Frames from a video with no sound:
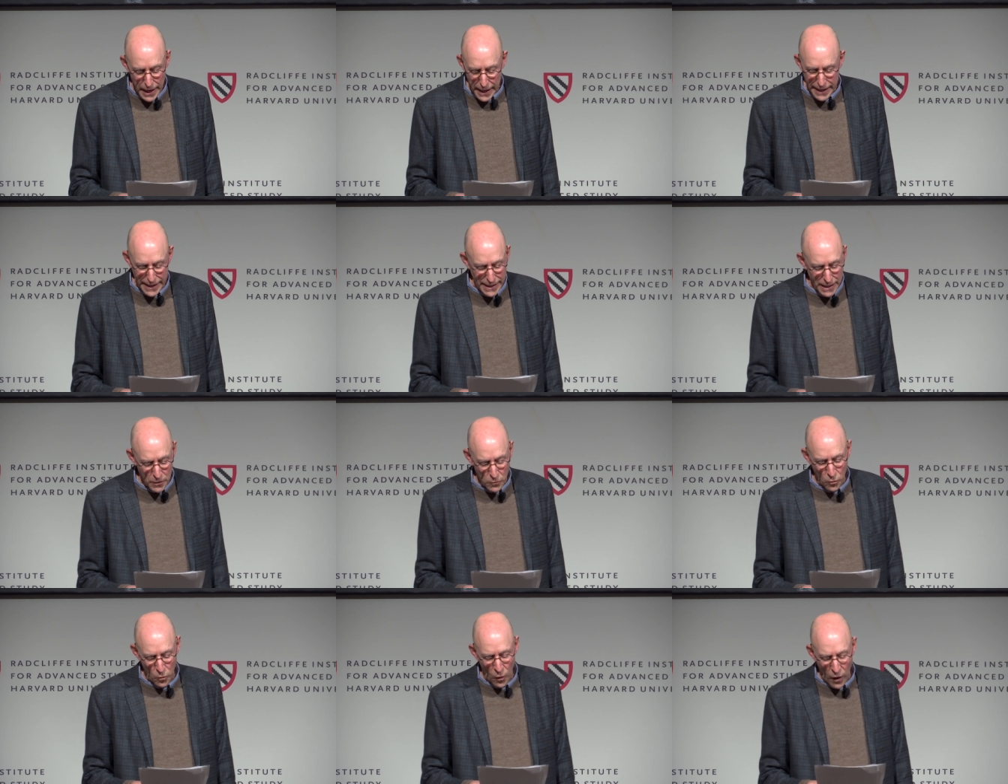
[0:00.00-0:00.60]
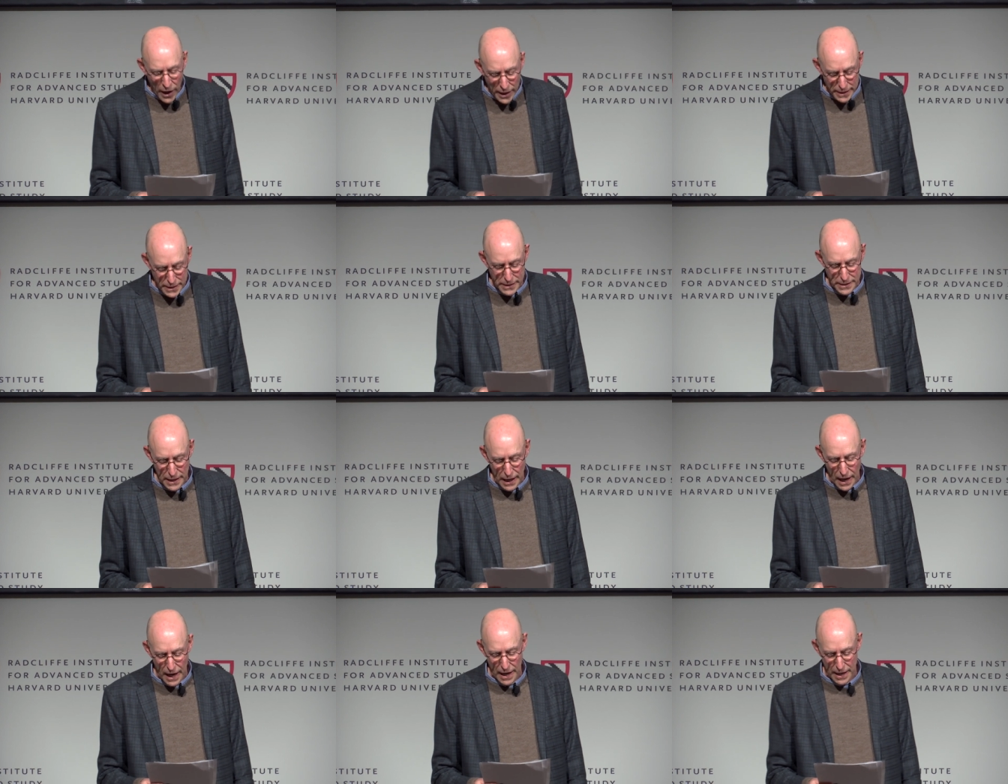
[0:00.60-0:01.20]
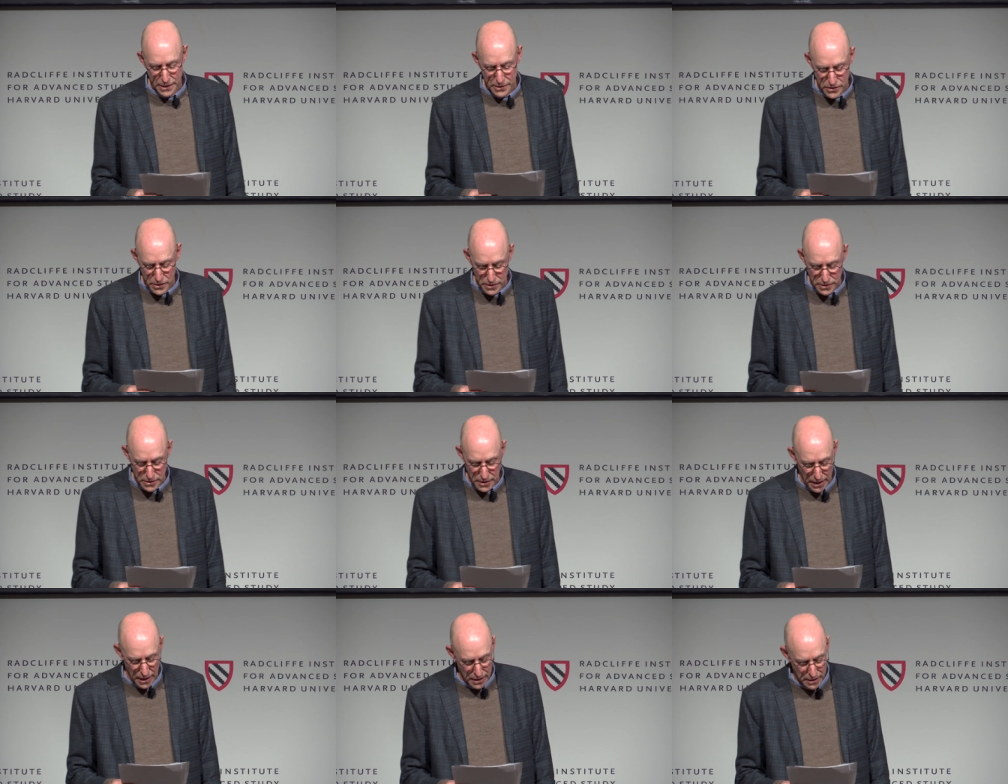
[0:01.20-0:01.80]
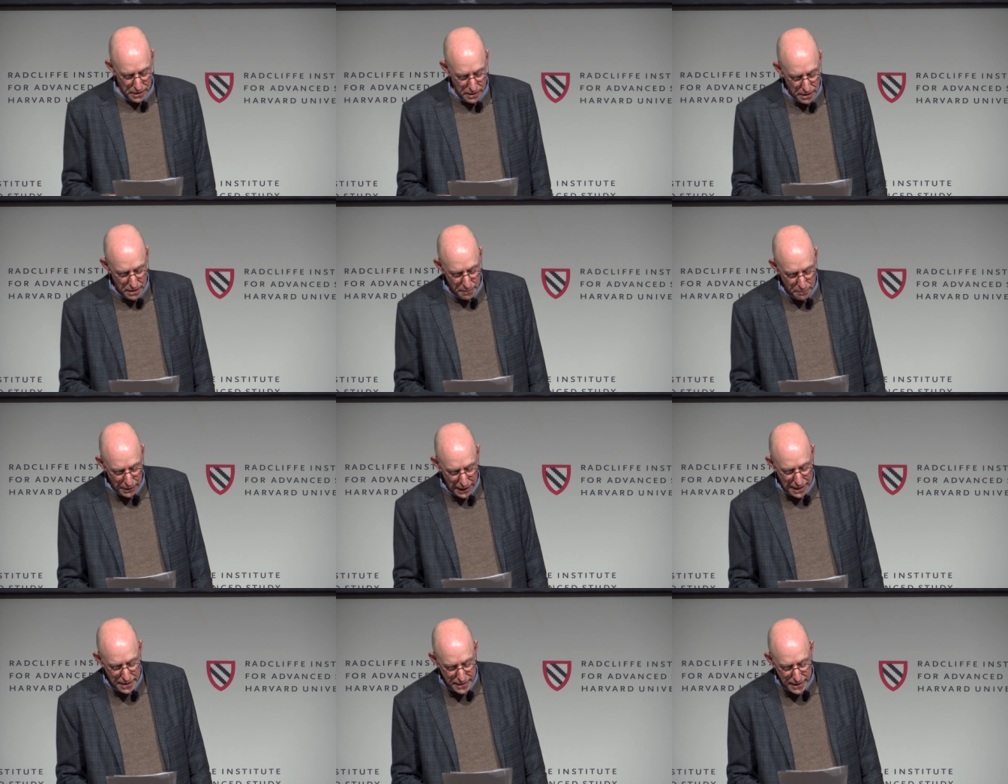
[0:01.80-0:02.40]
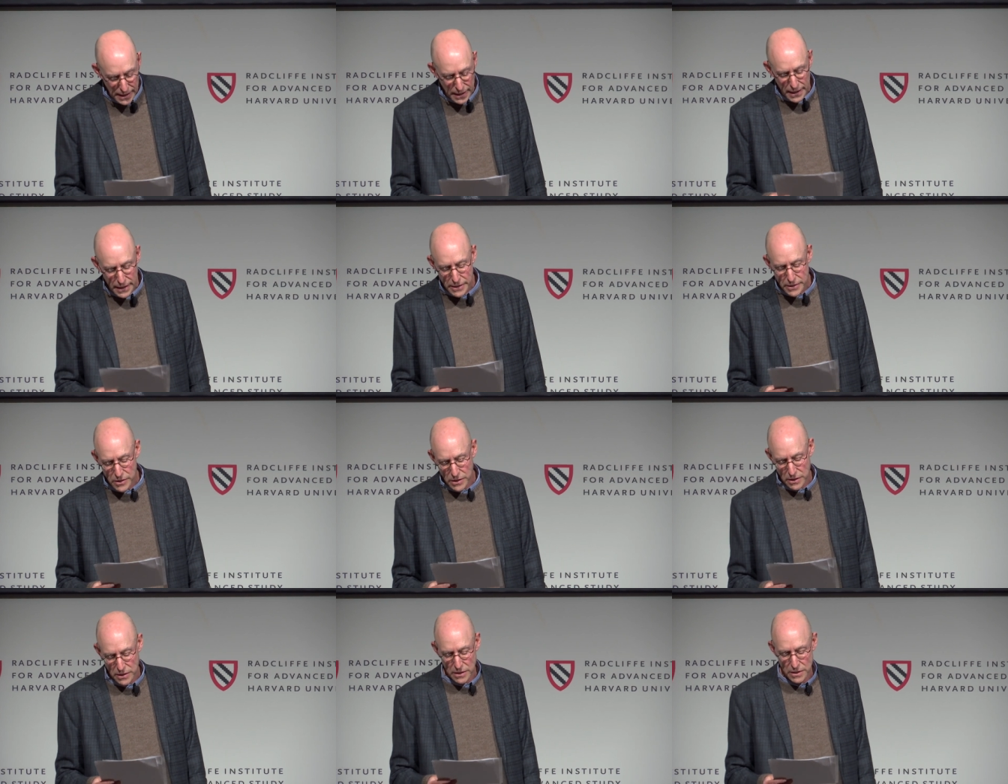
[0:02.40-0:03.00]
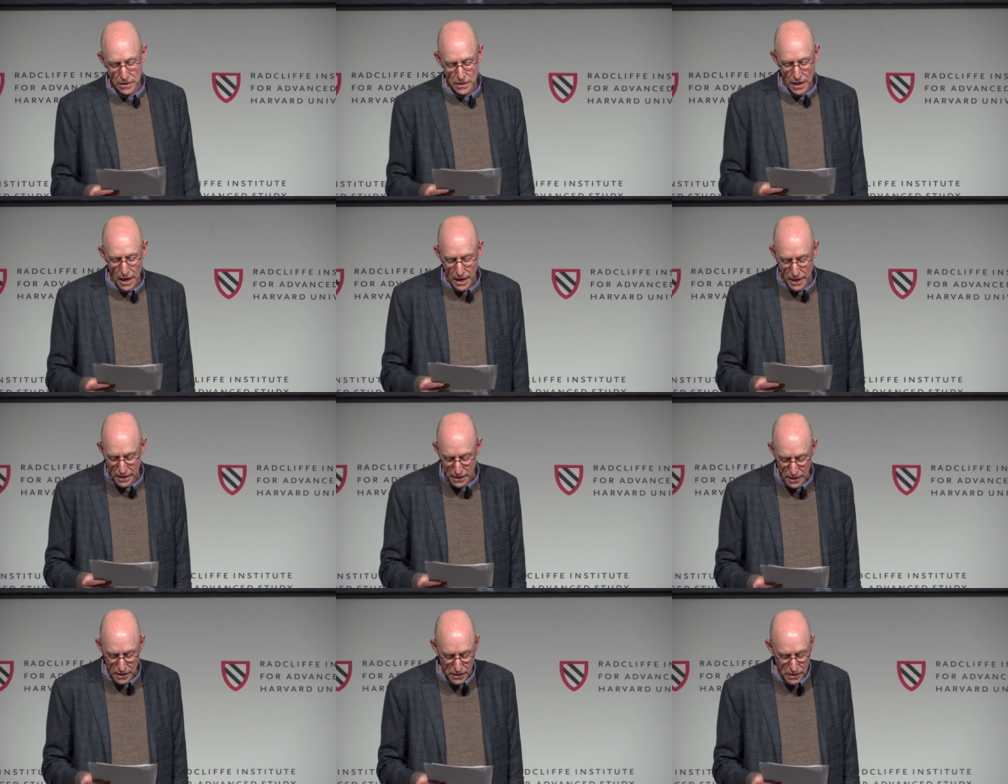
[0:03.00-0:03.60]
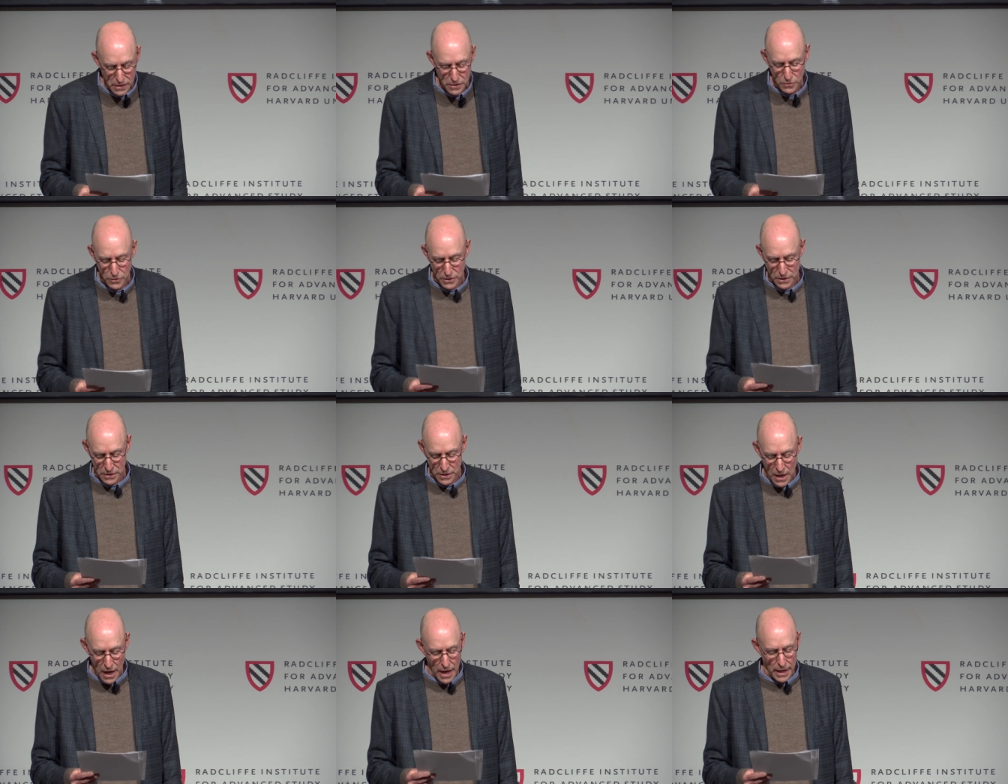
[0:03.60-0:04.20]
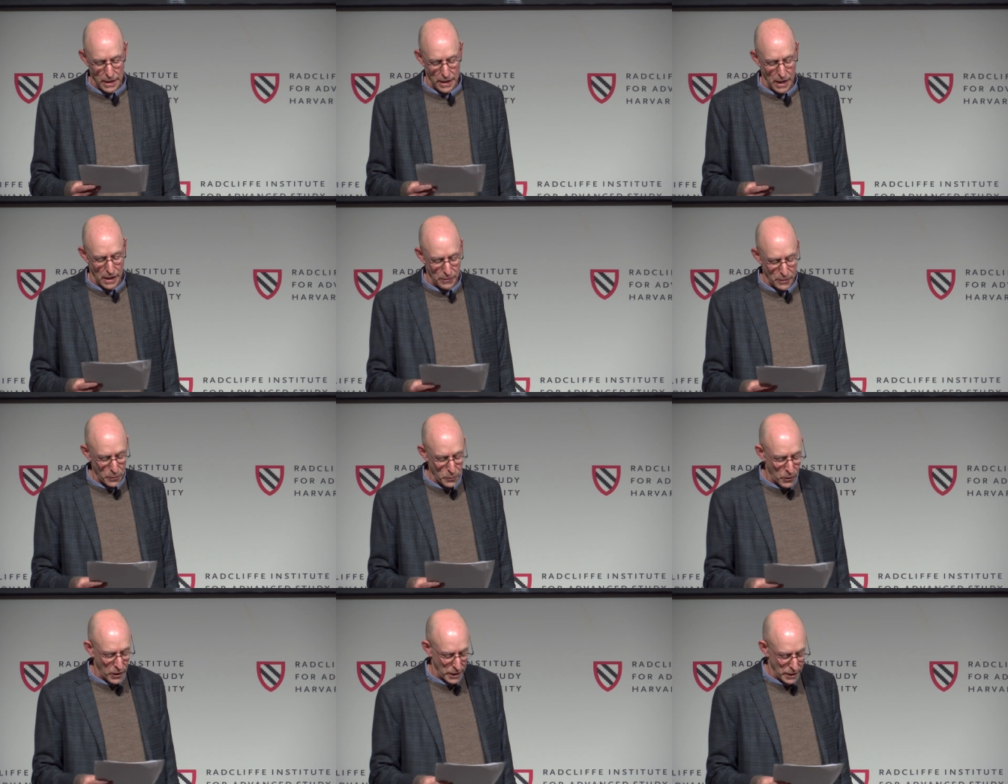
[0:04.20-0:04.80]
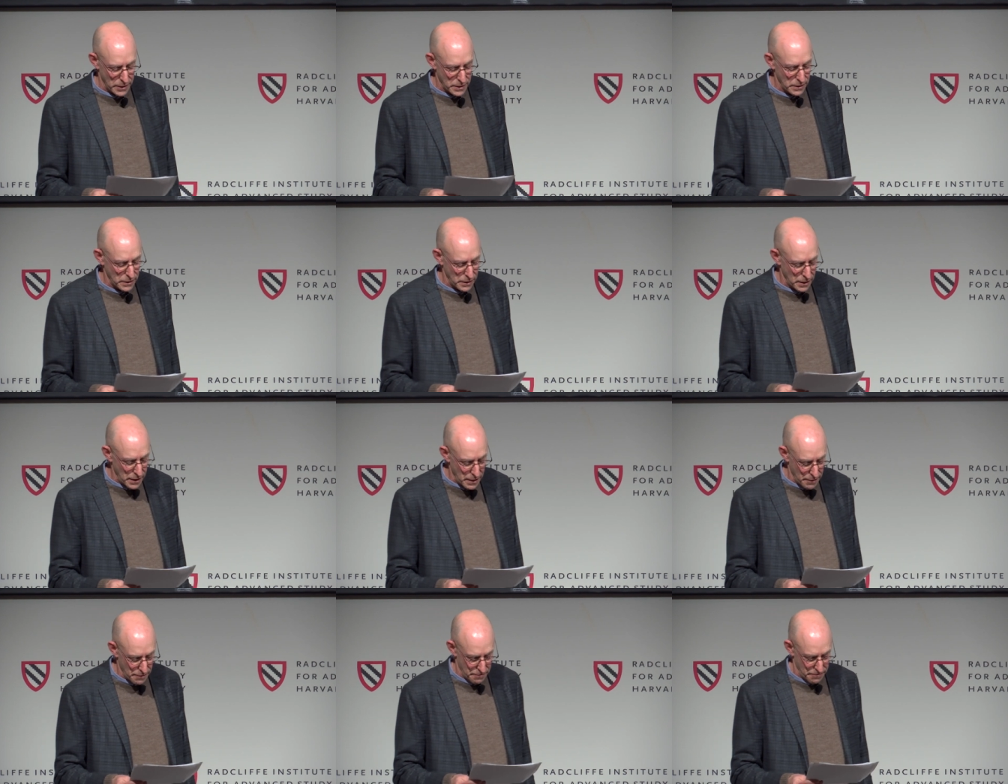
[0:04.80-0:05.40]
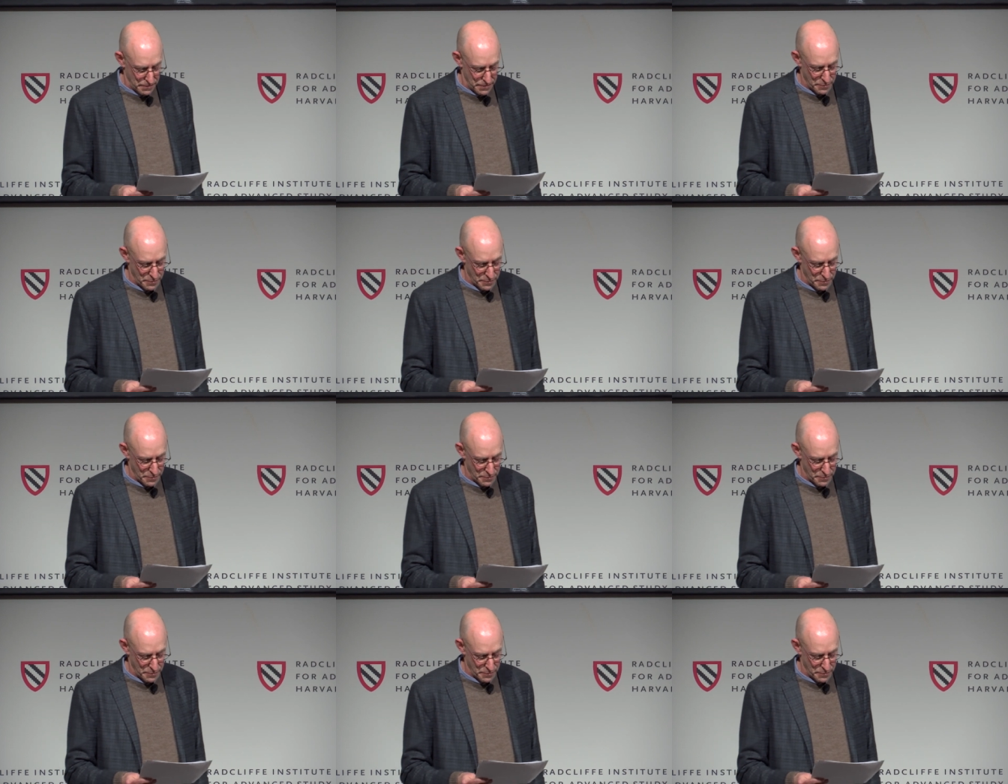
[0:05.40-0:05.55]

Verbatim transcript: He didn't want to die, she said, but I think he just decided that this was not how he wanted to live.